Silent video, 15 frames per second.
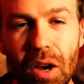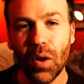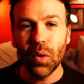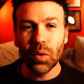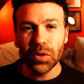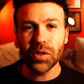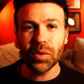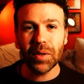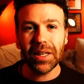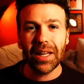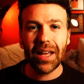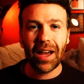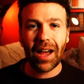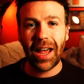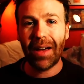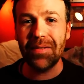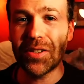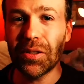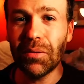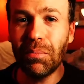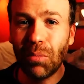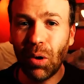Also in there, I have some
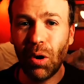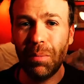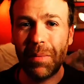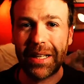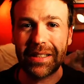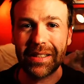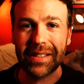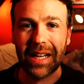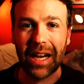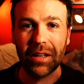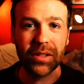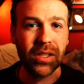more Metal Scouts.